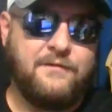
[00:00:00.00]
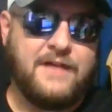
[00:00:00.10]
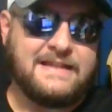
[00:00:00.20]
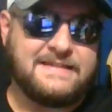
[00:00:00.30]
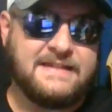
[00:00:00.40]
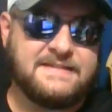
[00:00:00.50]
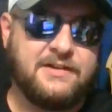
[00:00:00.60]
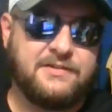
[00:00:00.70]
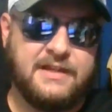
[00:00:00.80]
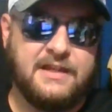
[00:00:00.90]
fight scenes
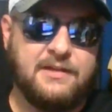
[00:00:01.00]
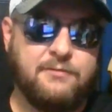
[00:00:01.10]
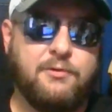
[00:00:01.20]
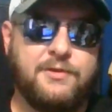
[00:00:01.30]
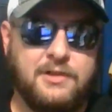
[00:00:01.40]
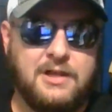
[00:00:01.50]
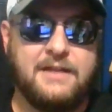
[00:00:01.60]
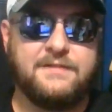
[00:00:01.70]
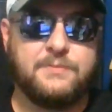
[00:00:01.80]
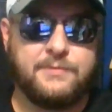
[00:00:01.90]
there at the end with a
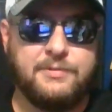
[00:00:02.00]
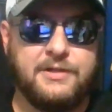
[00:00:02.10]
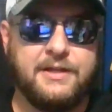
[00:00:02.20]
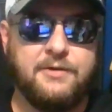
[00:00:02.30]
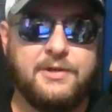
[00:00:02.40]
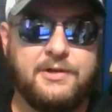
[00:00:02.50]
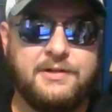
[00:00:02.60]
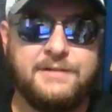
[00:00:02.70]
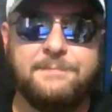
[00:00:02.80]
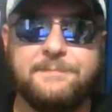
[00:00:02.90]
lot of swordplay going
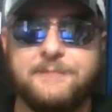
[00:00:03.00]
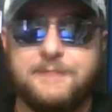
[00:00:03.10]
on.